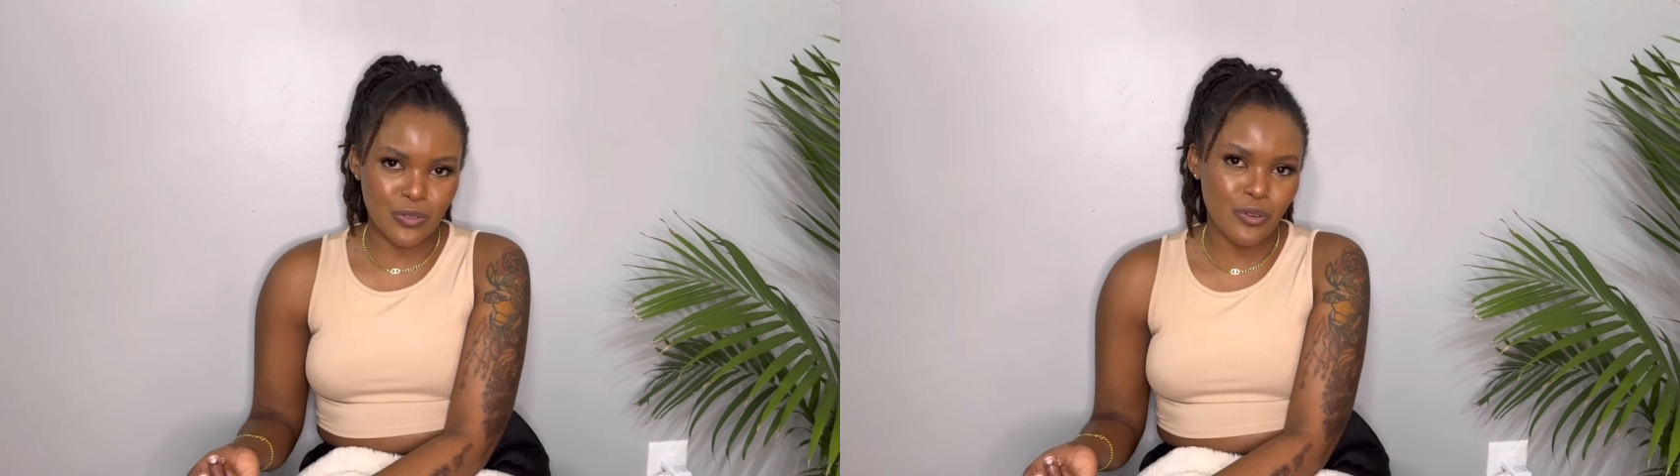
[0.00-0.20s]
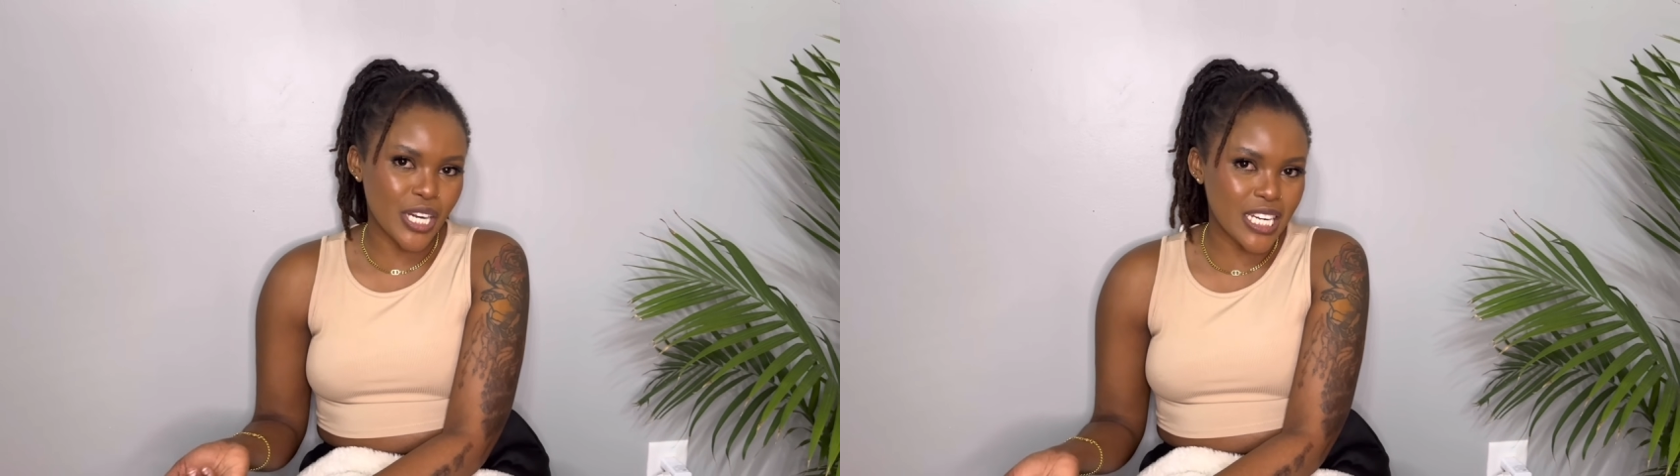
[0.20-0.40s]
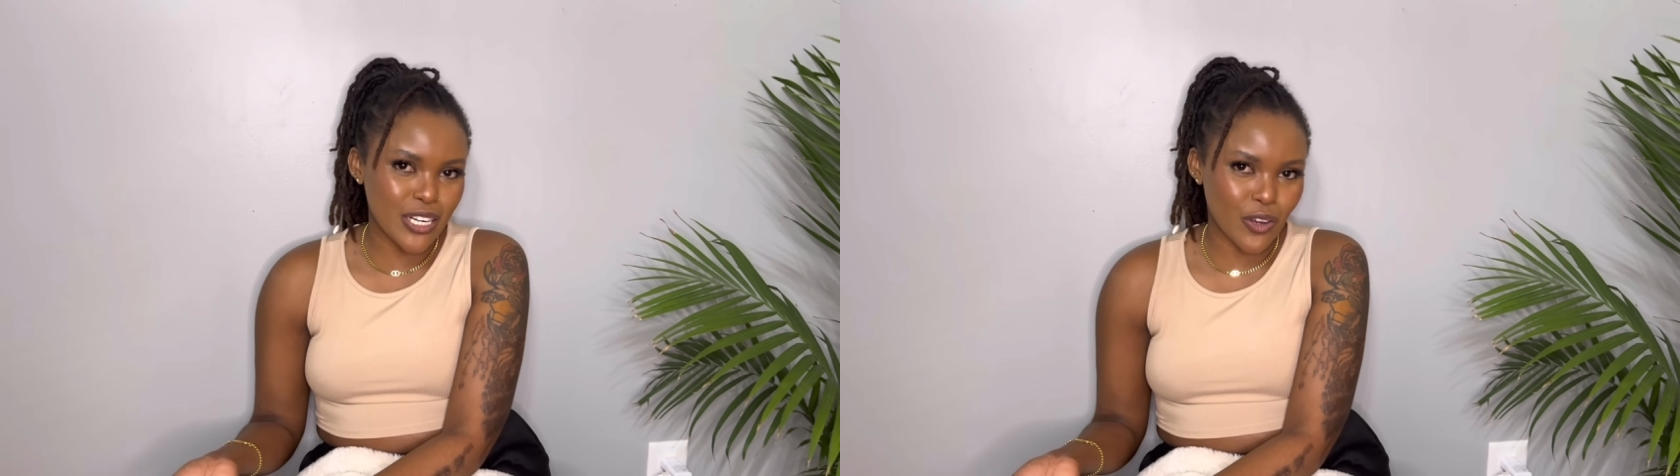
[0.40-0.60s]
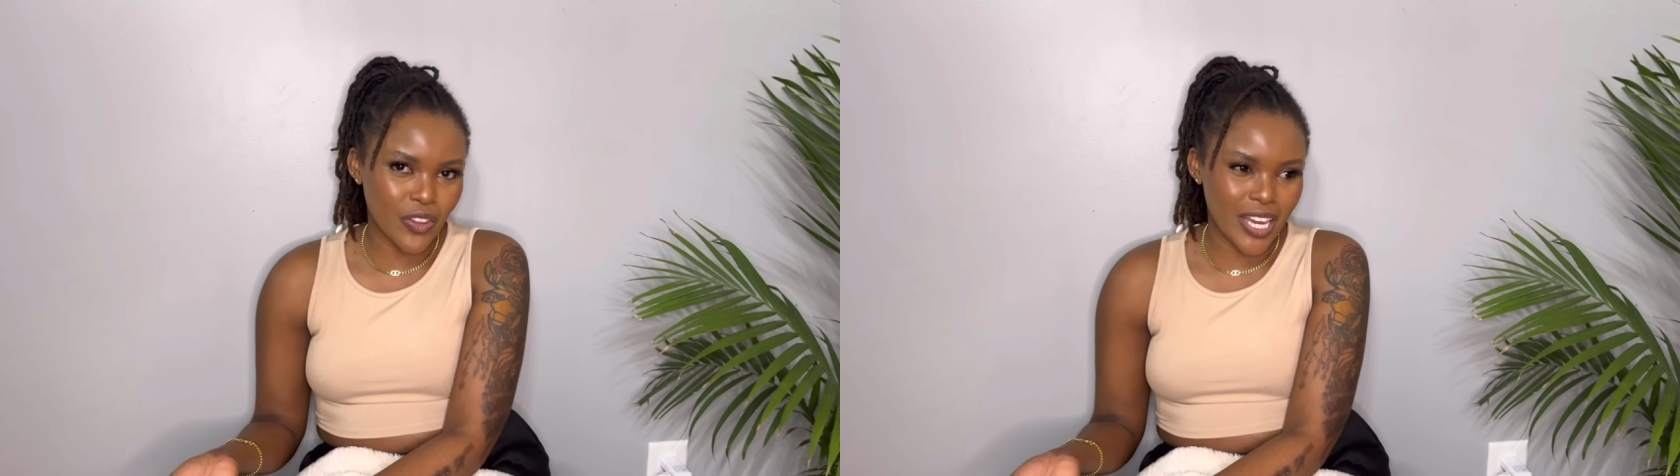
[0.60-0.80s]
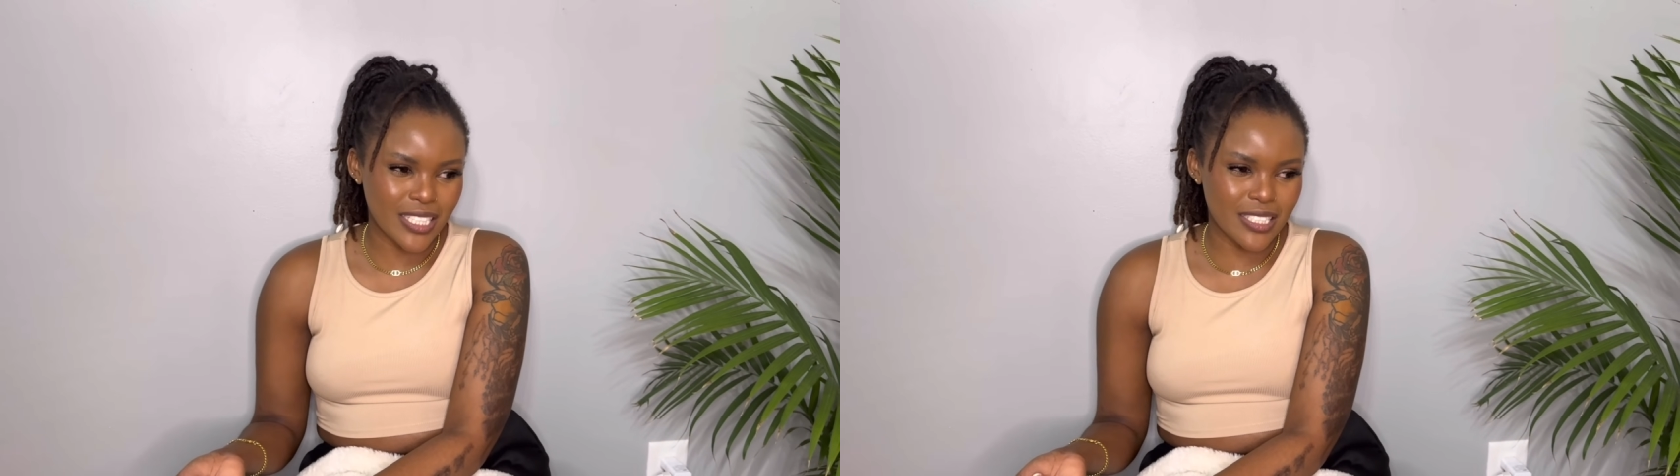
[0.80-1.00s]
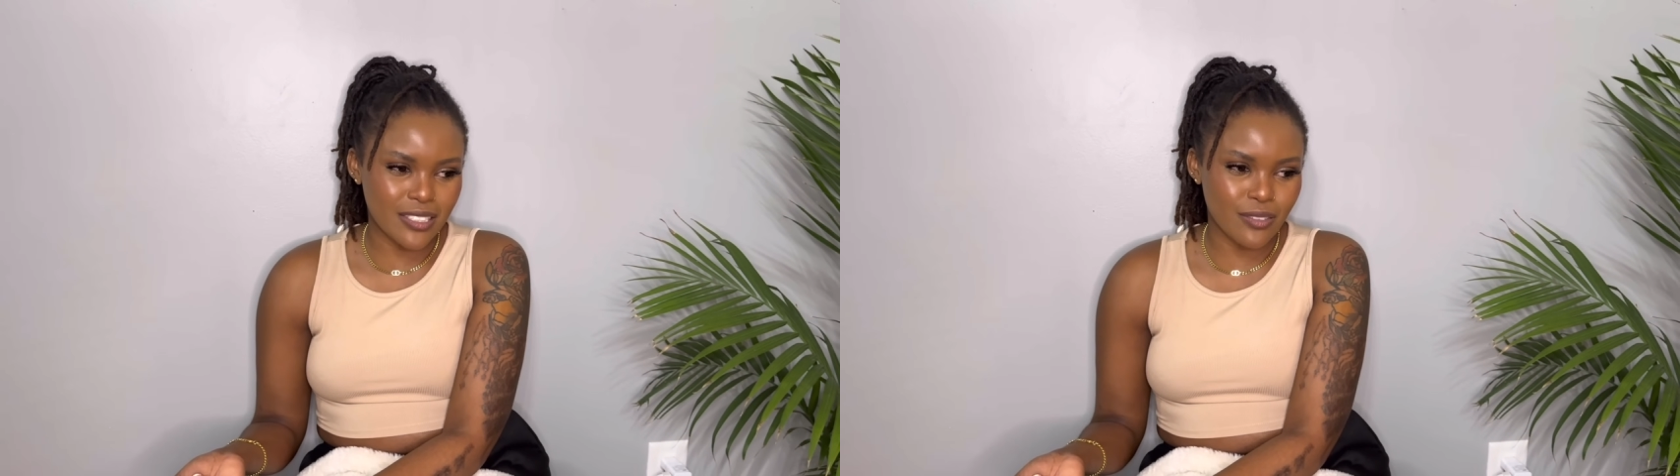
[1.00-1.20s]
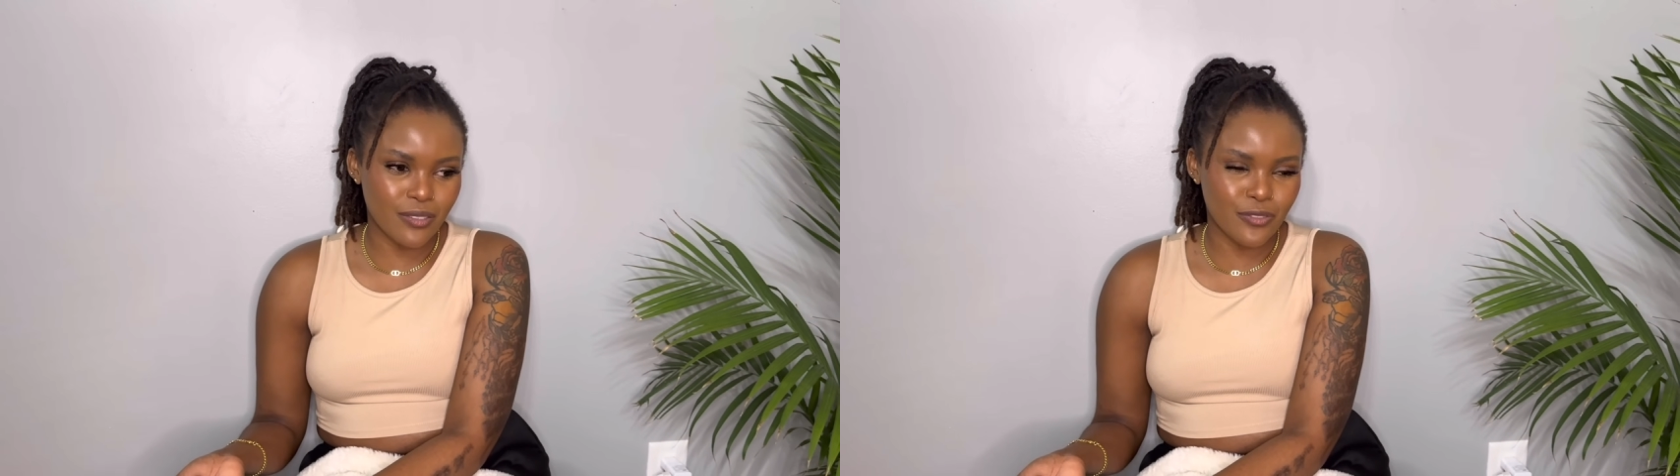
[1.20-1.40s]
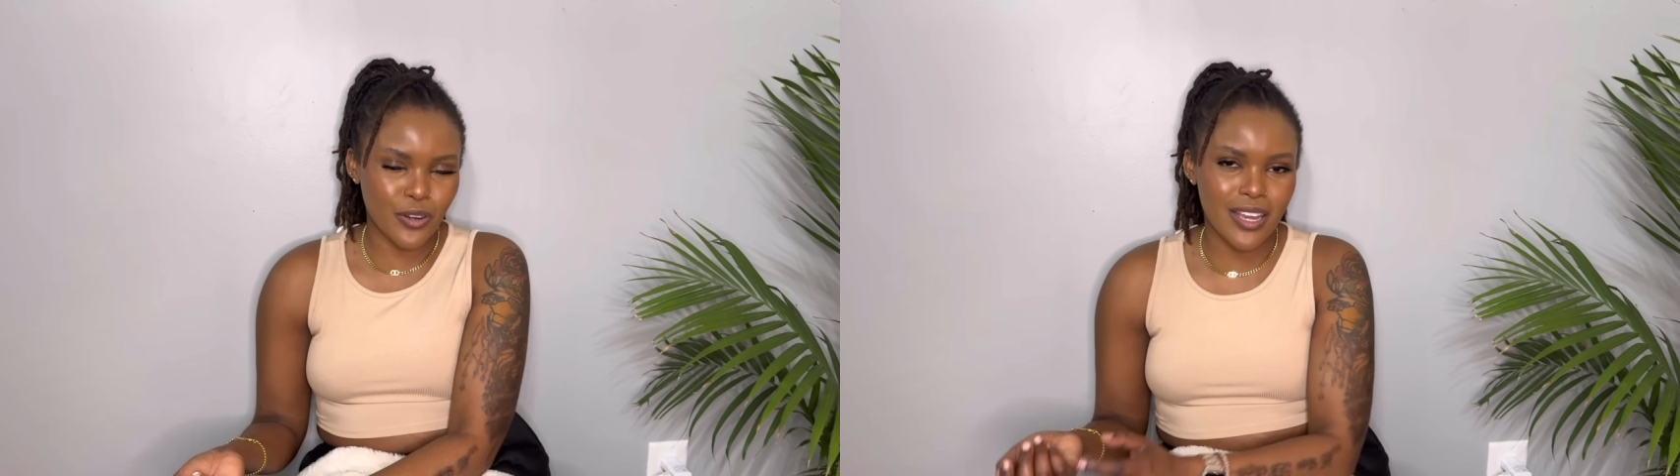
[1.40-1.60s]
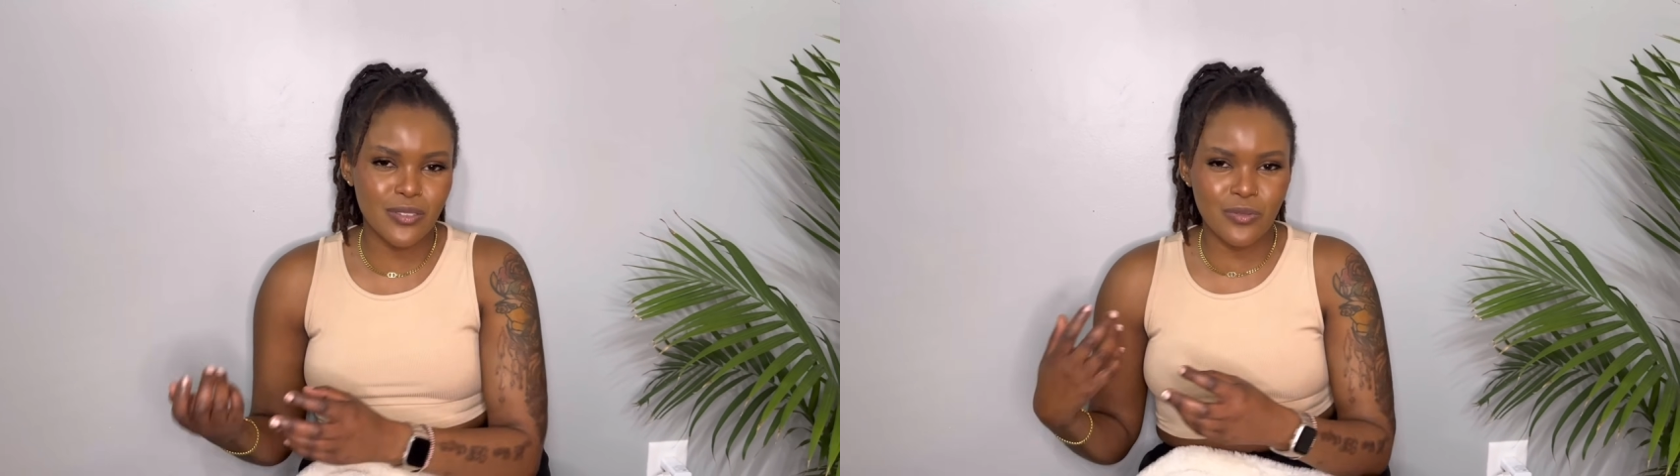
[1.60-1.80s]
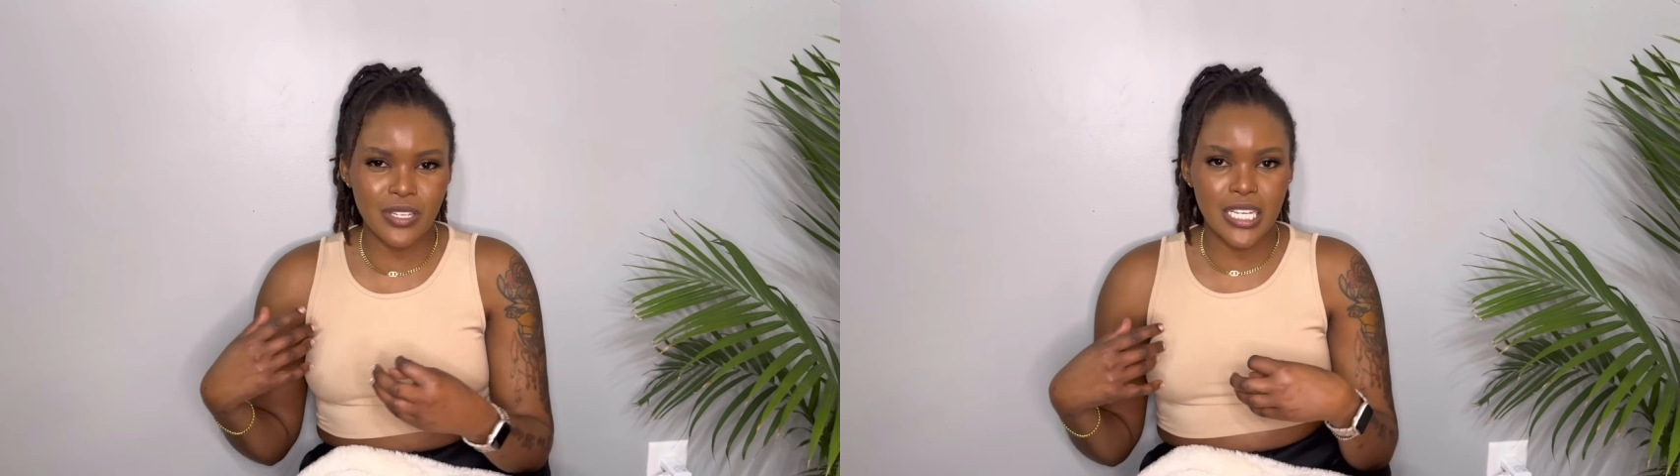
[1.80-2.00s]
you already know that for
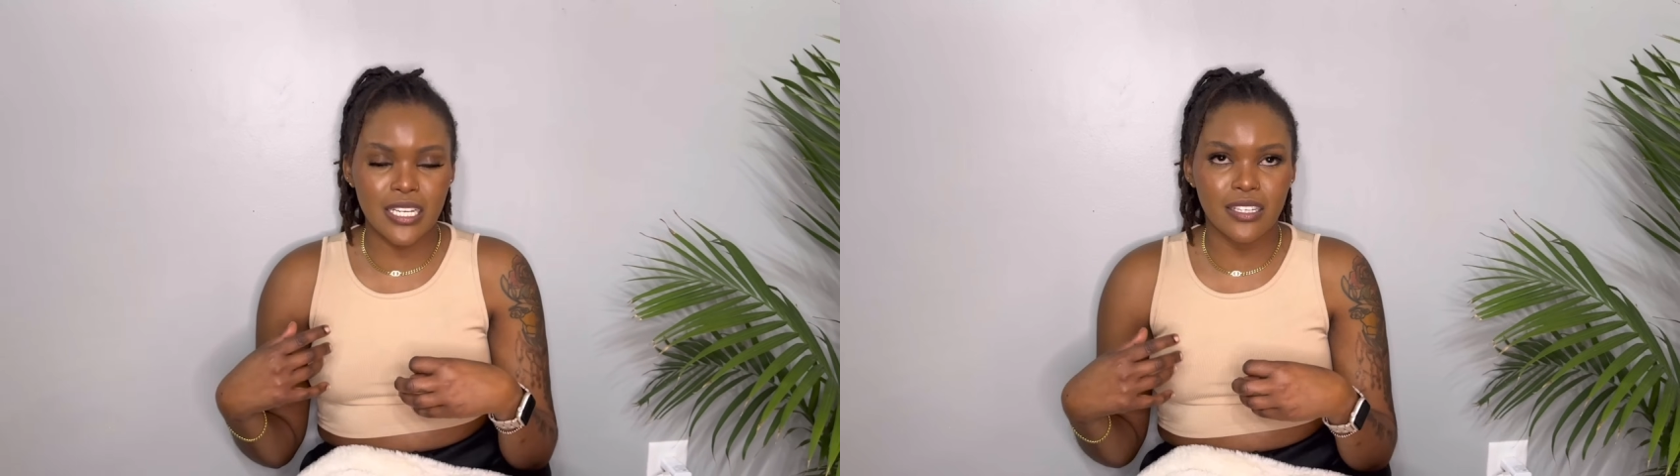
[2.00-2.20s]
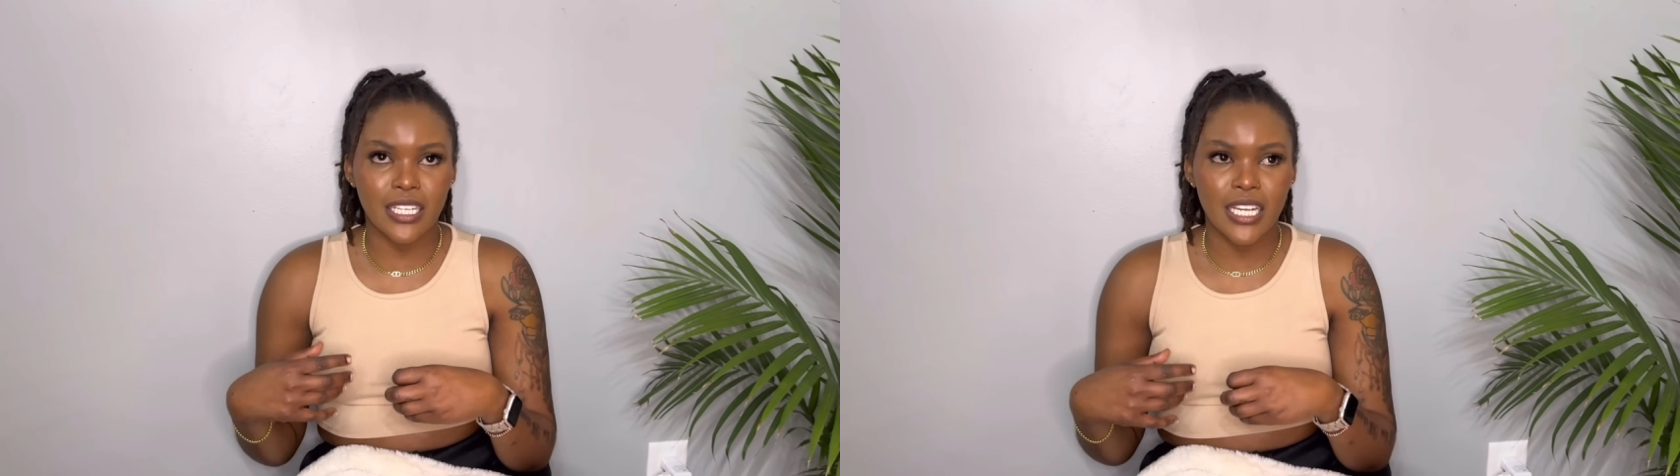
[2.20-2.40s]
us, we